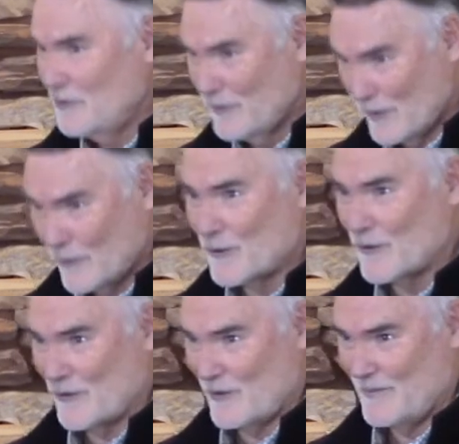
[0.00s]
Little
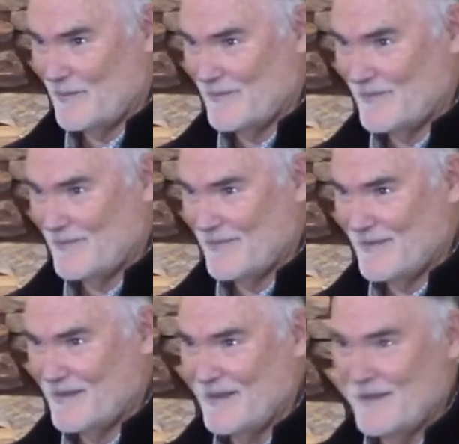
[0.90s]
girl.
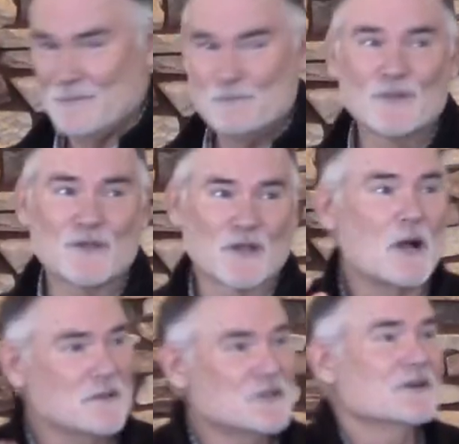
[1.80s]
But the
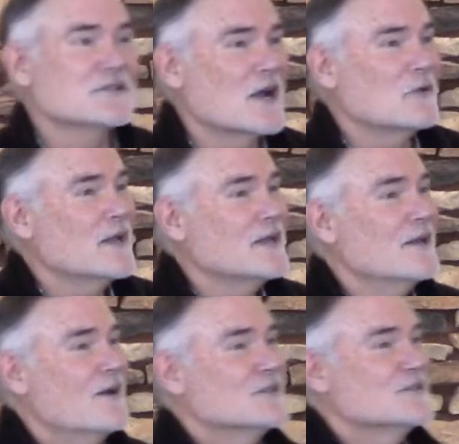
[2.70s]
commentaries I read
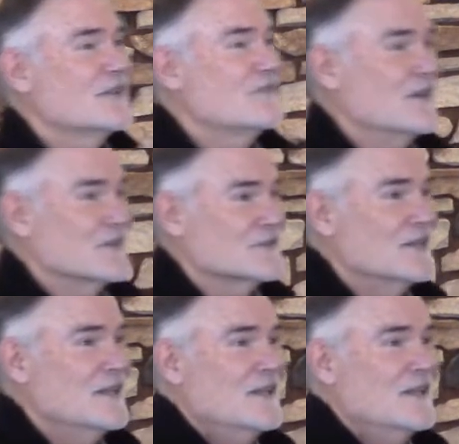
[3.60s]
said this.